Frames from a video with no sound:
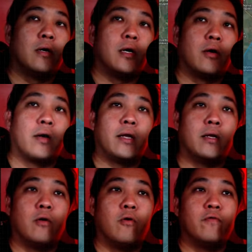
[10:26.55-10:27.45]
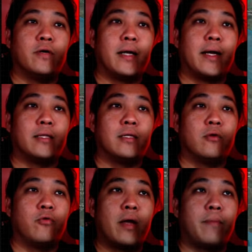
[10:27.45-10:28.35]
Over at the
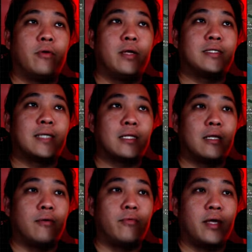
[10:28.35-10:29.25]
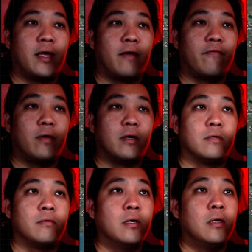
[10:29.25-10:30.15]
Huaypole sector, we have
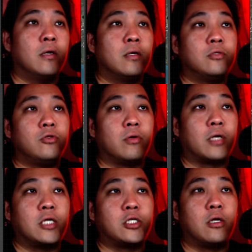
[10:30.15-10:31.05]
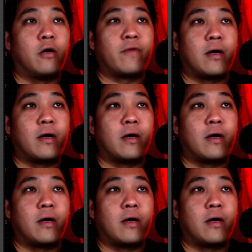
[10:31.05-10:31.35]
geolocation of